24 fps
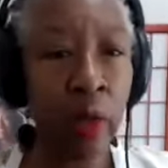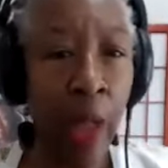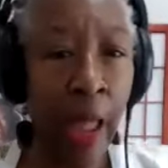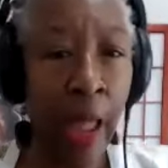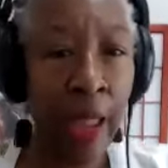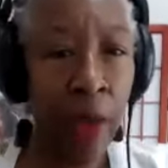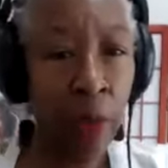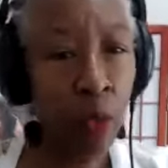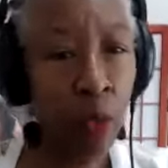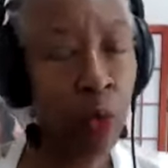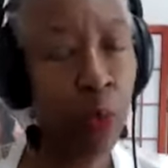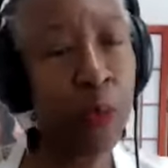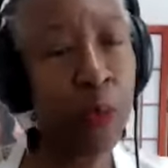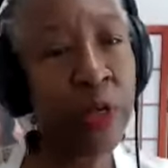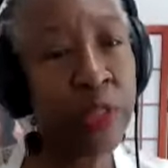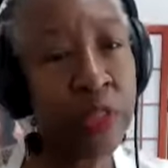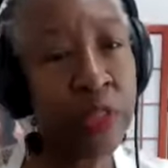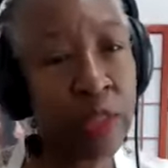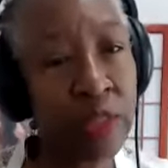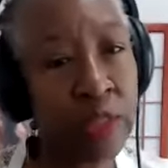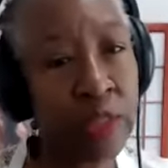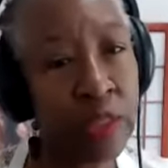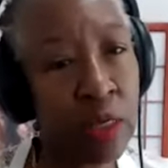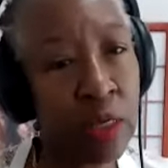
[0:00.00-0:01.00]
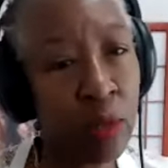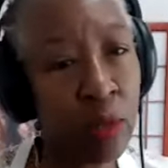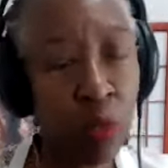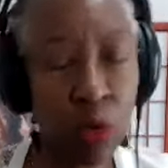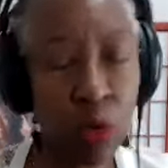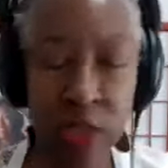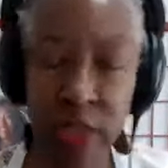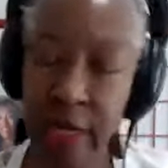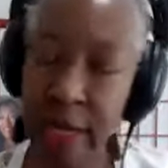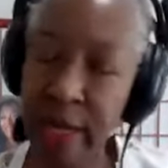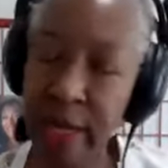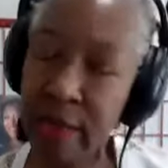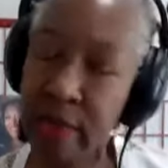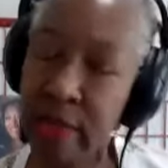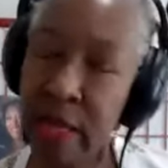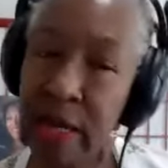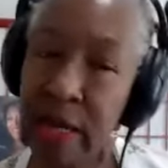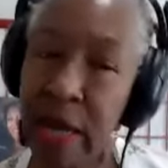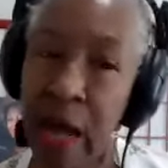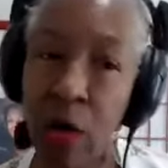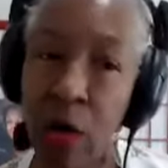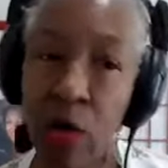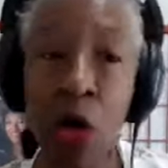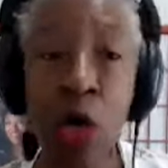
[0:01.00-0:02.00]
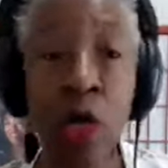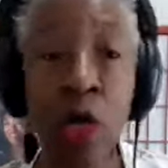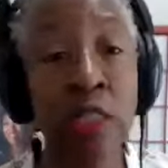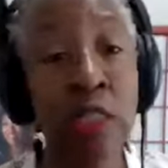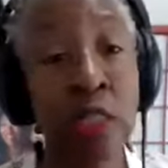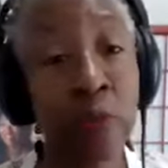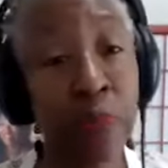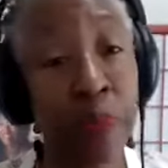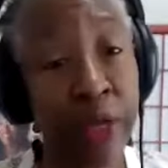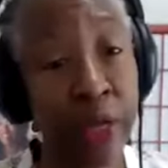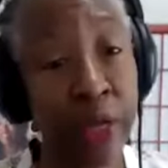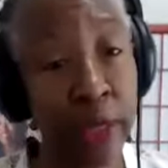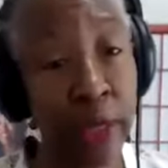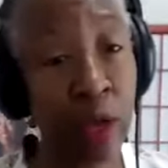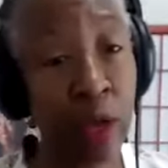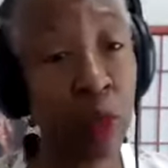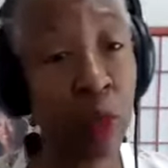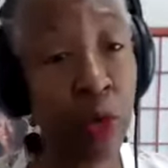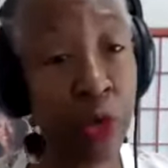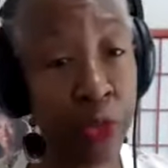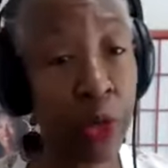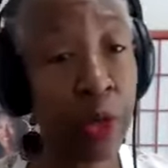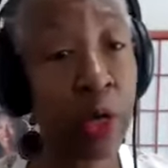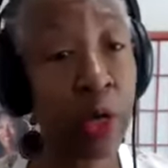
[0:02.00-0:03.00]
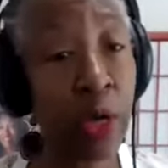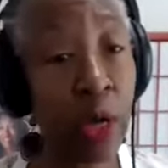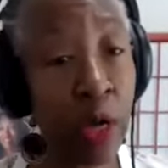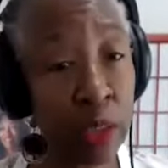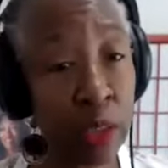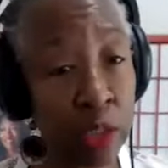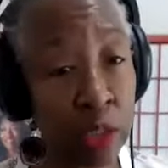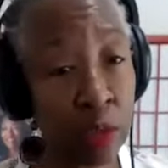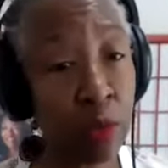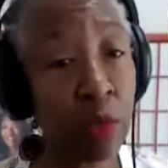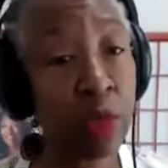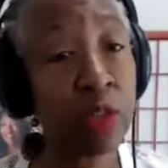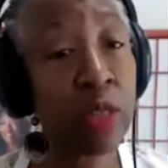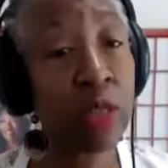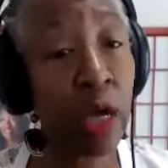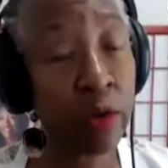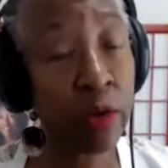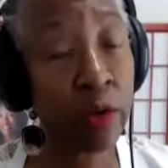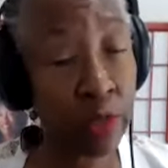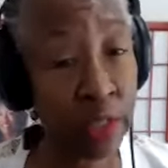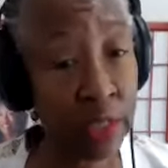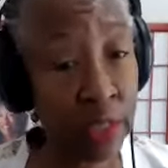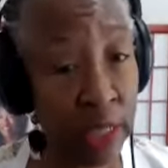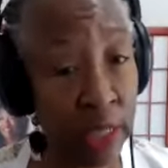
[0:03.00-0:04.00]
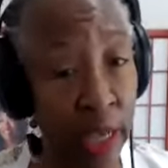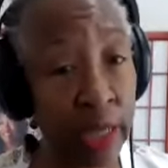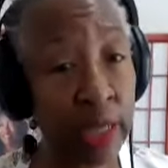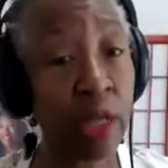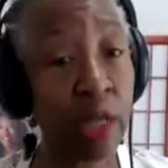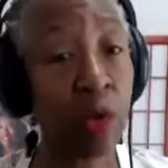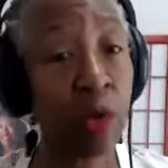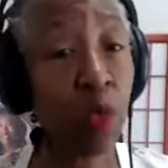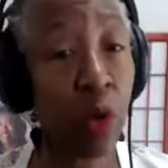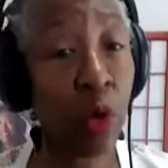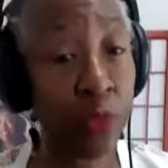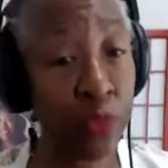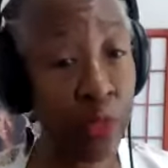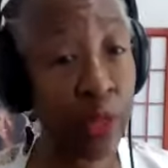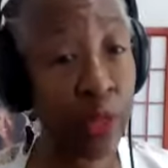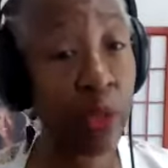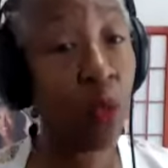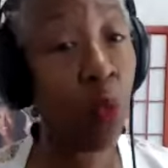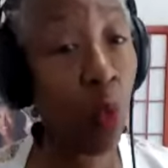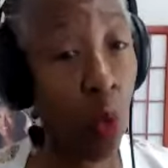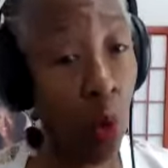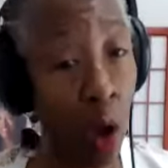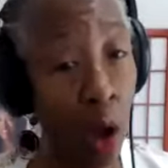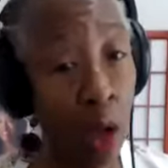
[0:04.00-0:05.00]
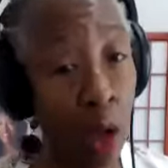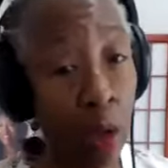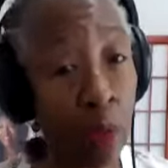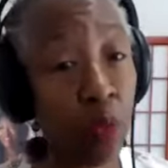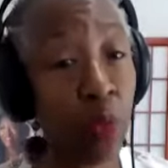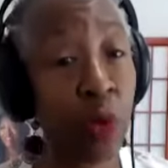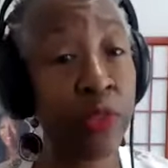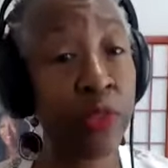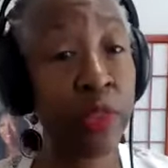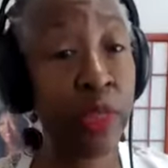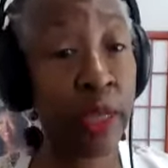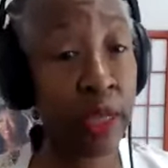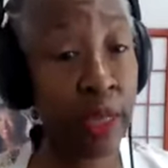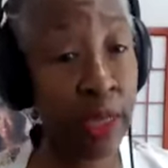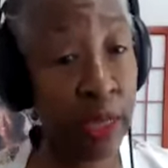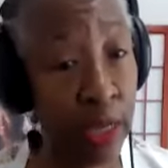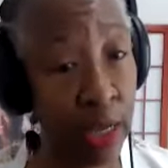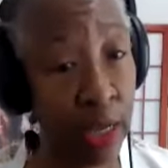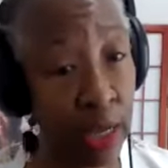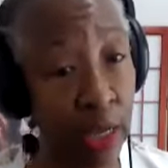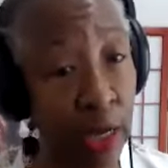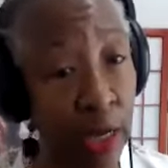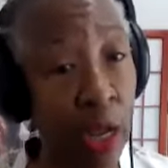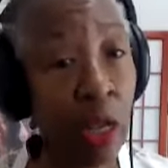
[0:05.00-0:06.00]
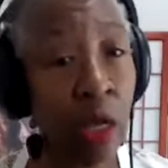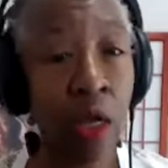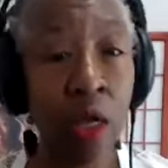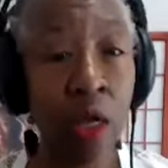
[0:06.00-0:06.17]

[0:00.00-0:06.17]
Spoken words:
And we'll put this in, we'll take that out. Speaking with your customers, understanding what they want, what they need.